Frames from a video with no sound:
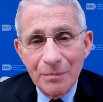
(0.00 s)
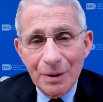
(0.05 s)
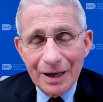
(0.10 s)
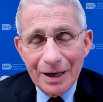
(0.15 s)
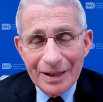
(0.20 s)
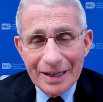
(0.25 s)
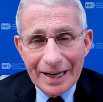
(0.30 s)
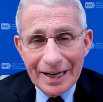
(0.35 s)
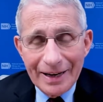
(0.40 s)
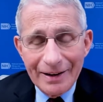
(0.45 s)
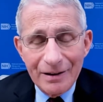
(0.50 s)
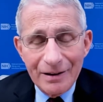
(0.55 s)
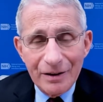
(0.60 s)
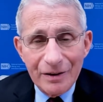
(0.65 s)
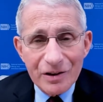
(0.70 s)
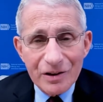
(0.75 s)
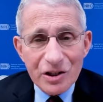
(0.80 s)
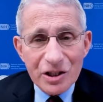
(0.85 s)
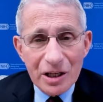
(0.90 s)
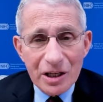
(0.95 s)
by the end
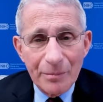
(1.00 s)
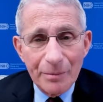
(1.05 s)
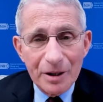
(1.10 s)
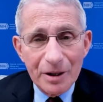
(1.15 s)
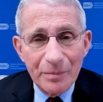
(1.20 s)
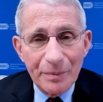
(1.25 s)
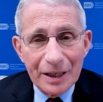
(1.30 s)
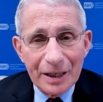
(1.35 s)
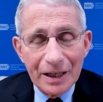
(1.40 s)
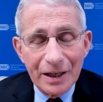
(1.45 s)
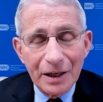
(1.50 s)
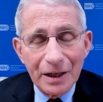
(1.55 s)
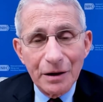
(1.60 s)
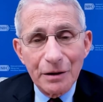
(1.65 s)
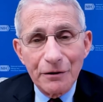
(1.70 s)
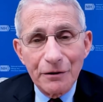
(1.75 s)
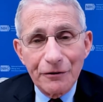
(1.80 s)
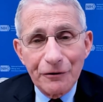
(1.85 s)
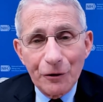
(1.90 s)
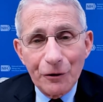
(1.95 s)
of the summer, the
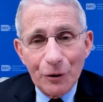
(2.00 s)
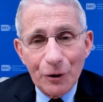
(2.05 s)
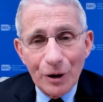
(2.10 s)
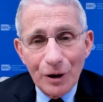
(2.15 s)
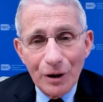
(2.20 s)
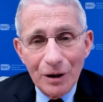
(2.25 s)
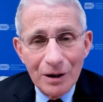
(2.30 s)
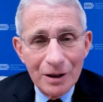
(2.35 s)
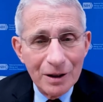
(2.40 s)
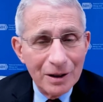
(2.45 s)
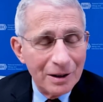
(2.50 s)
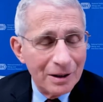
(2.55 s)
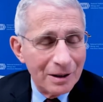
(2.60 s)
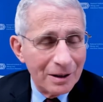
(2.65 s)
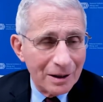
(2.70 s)
beginning of the fall,